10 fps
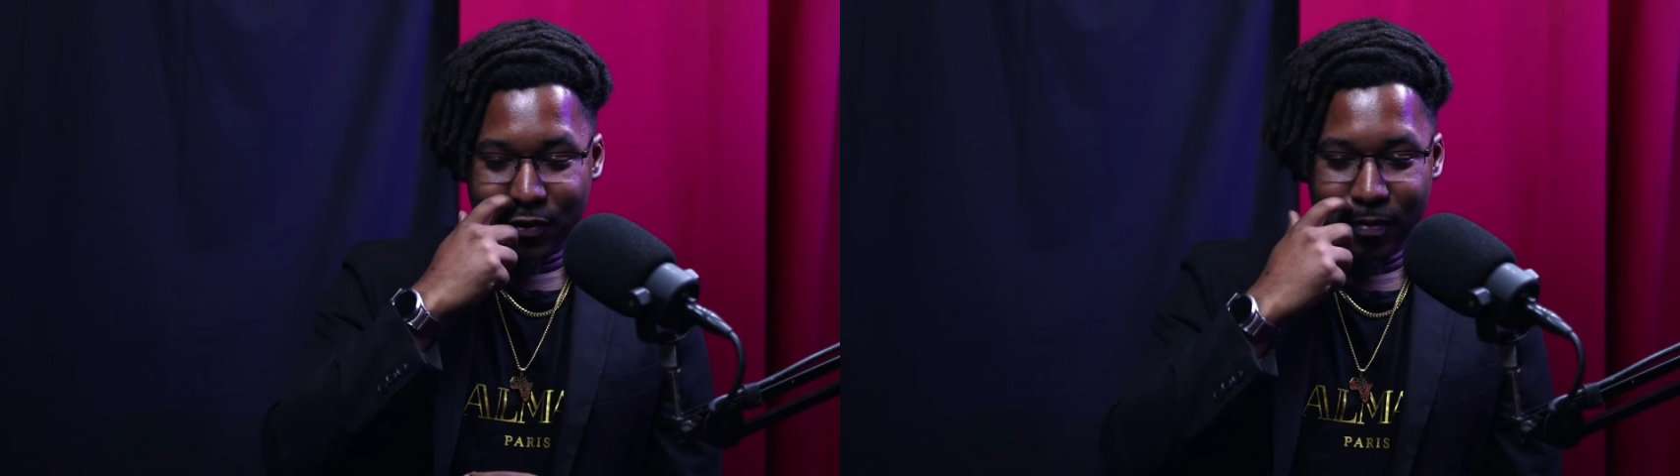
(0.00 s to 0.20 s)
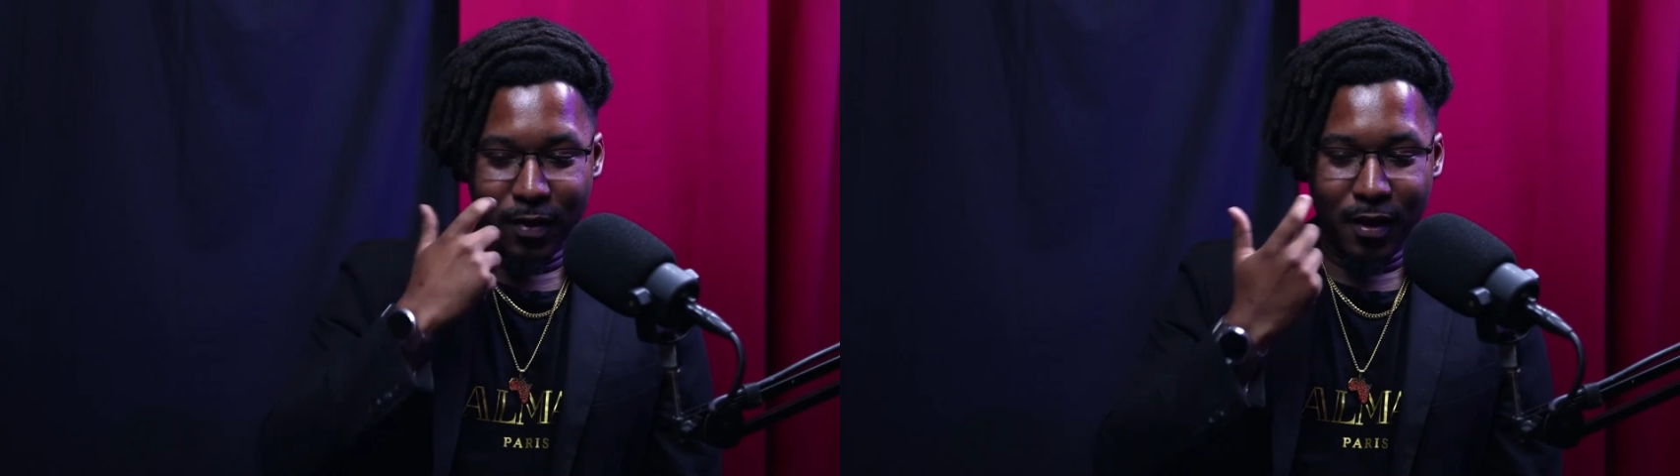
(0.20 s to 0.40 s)

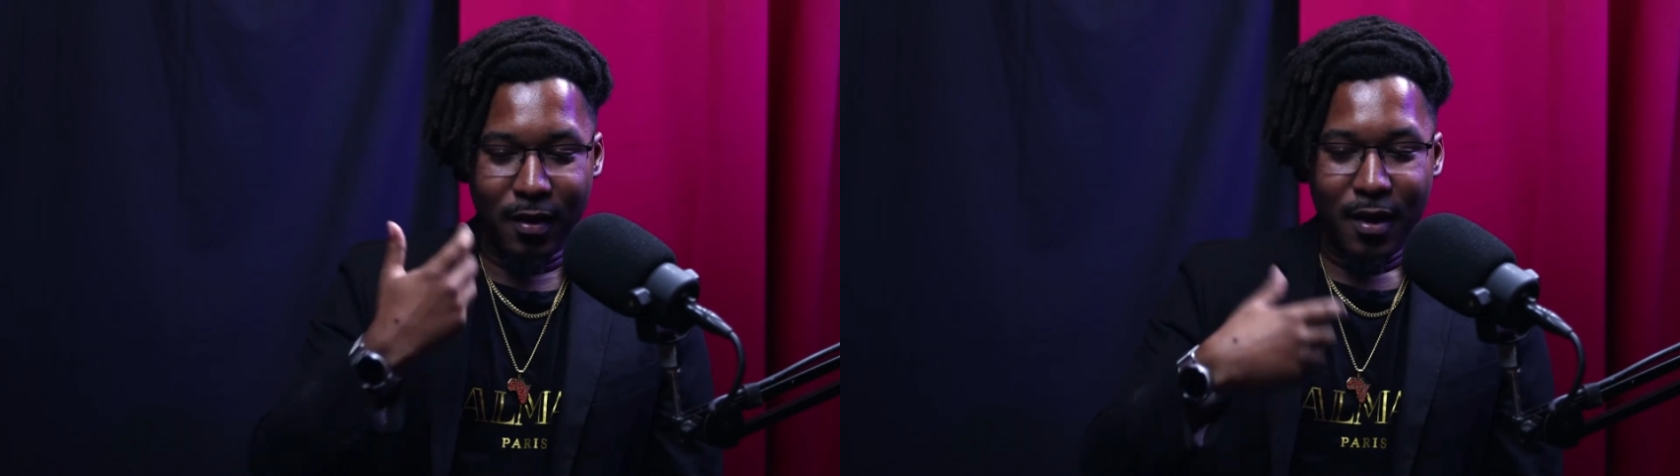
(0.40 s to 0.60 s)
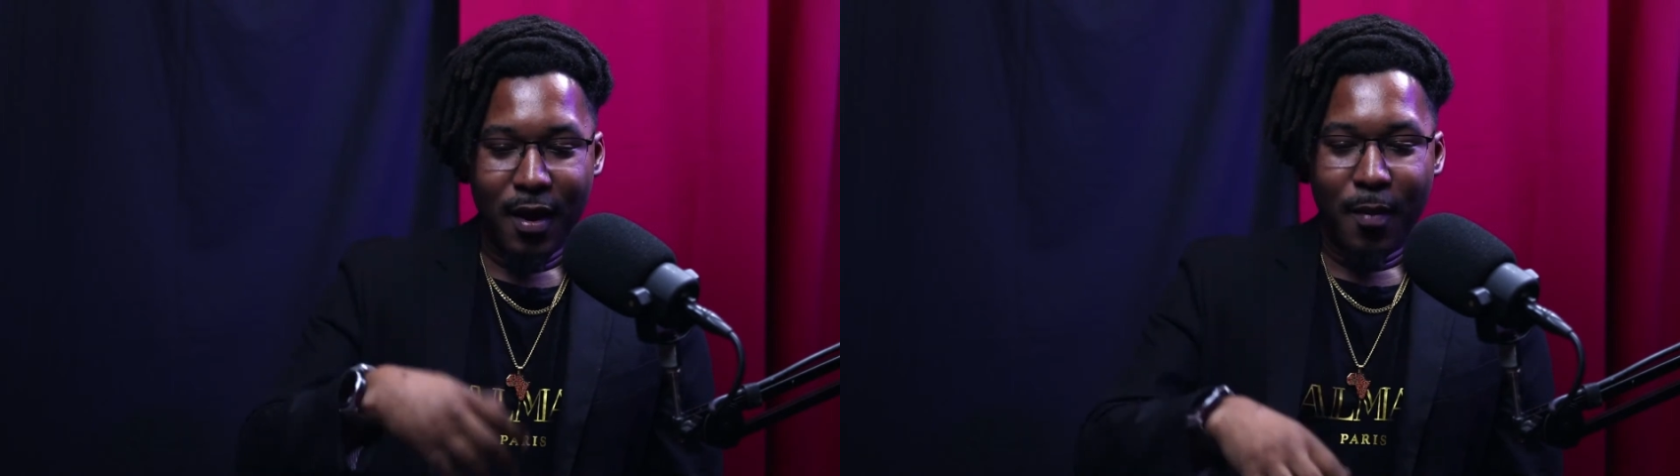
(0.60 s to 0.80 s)

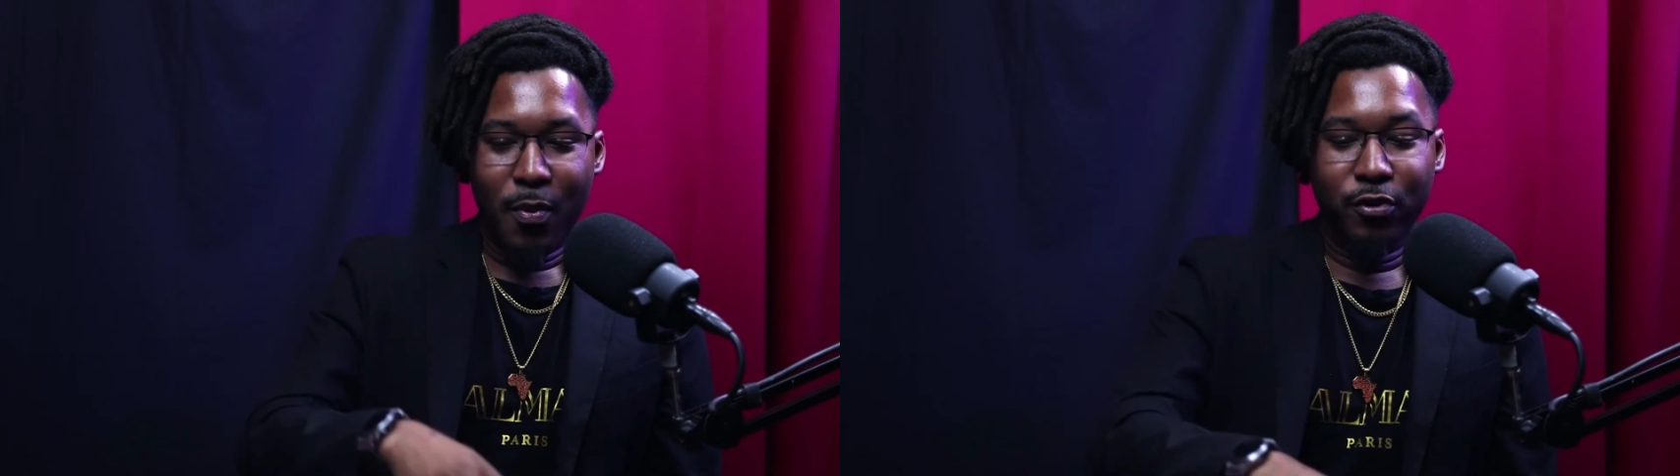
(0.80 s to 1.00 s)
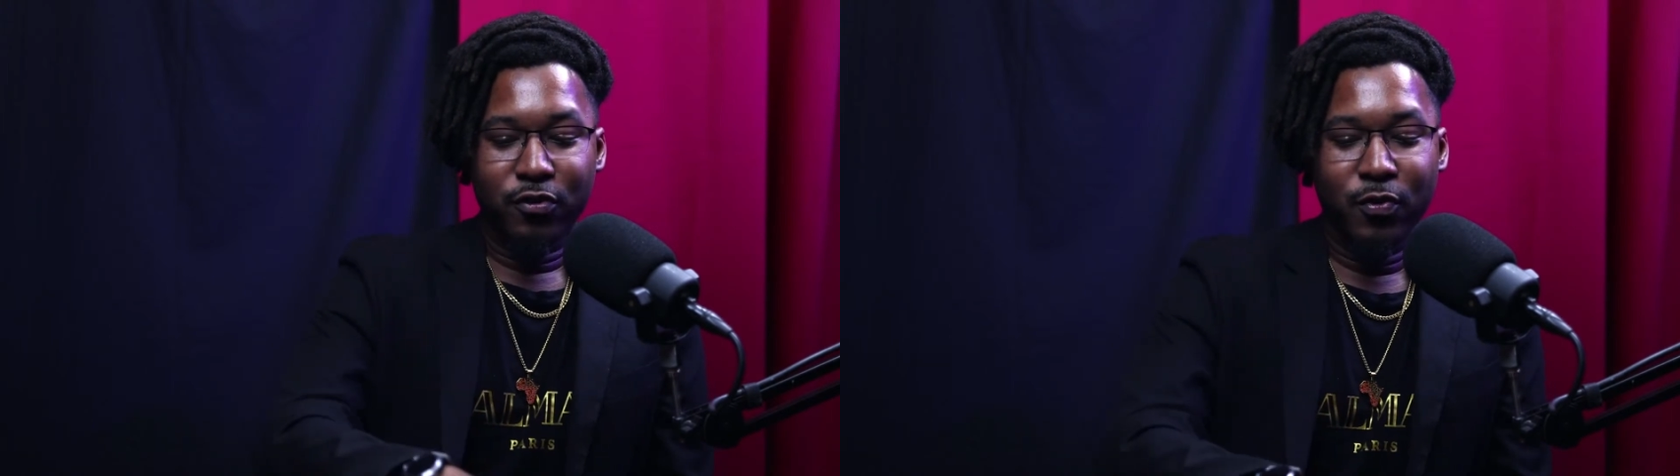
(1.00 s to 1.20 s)
some
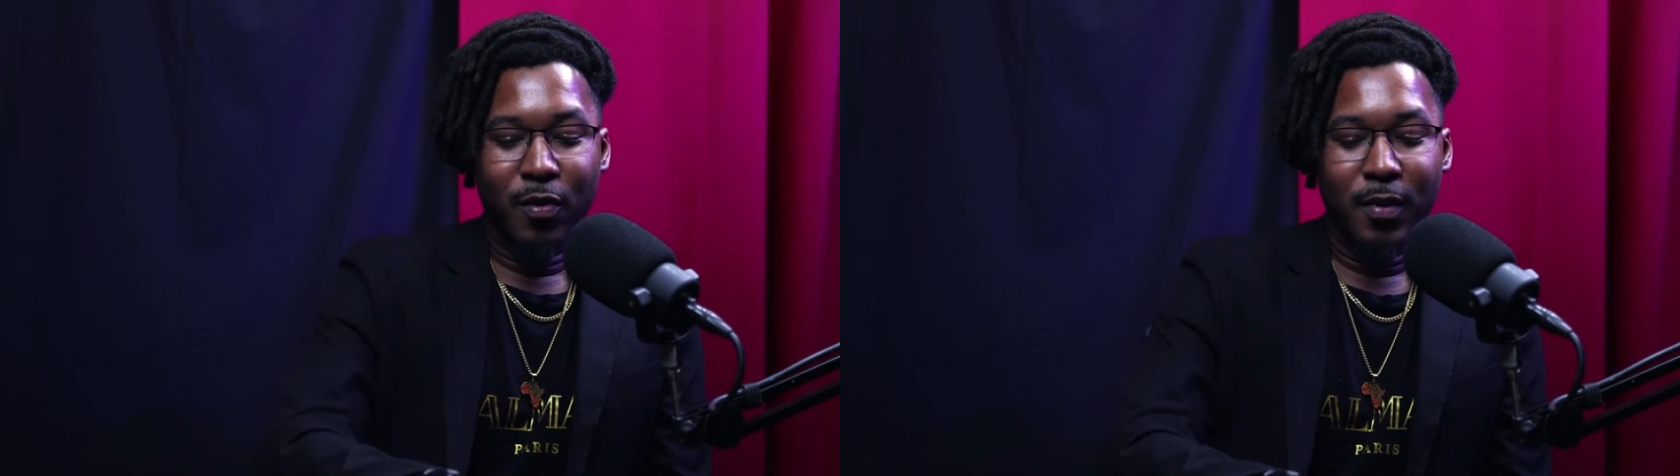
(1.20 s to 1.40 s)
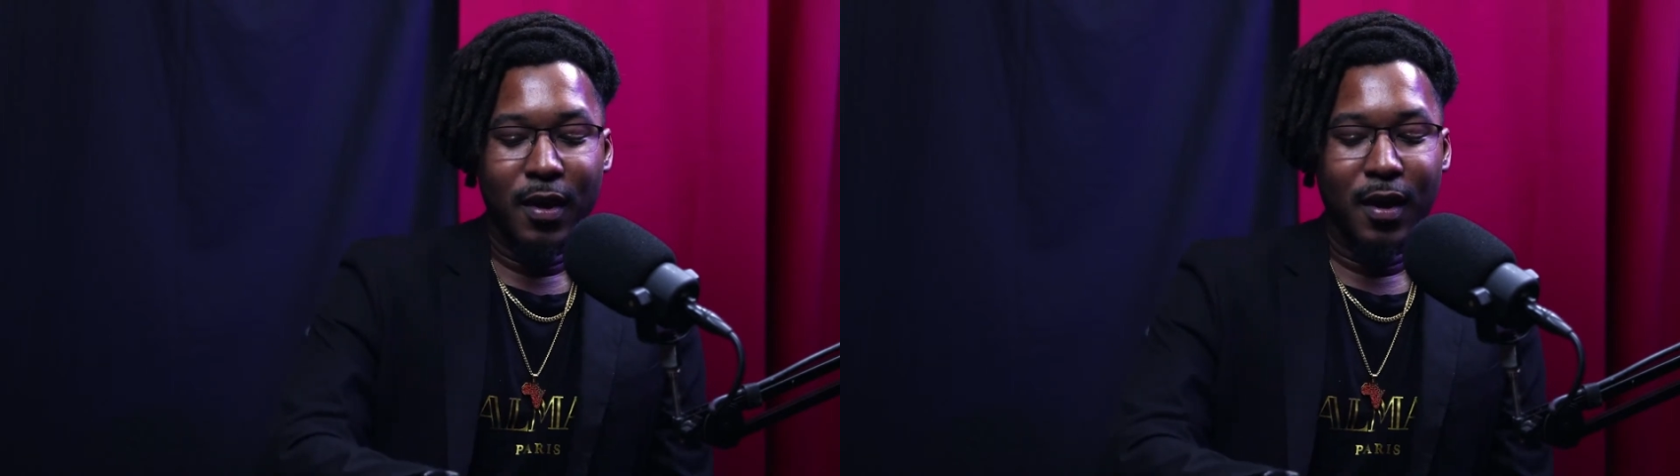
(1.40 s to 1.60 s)
portraits
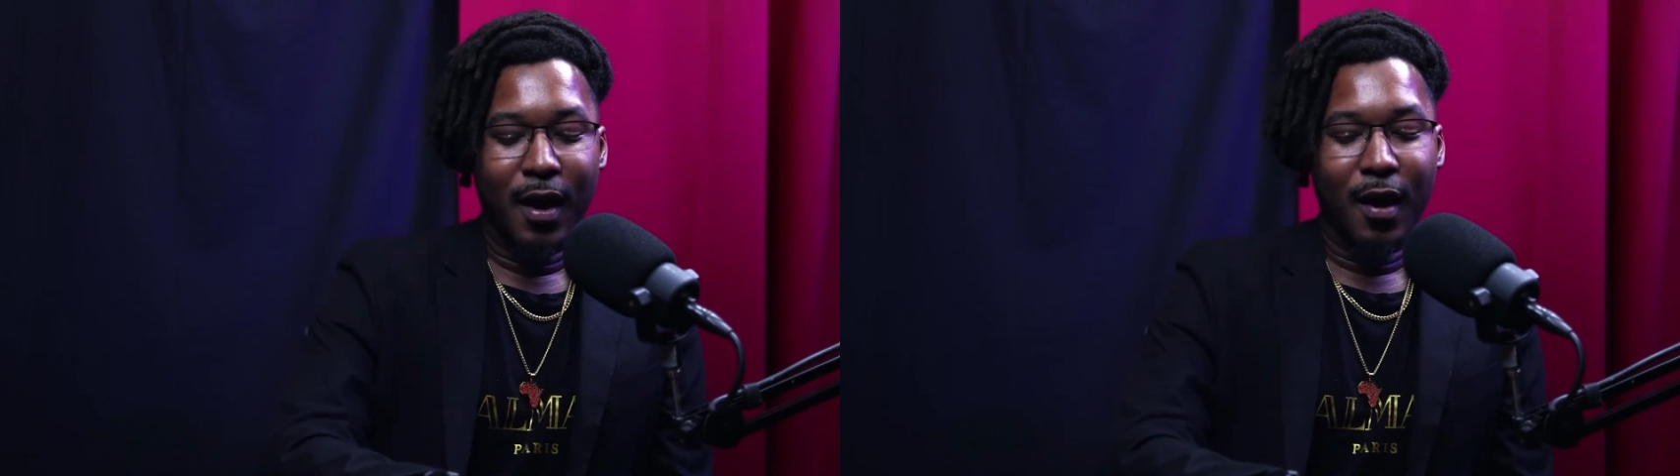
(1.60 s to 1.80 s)
for me.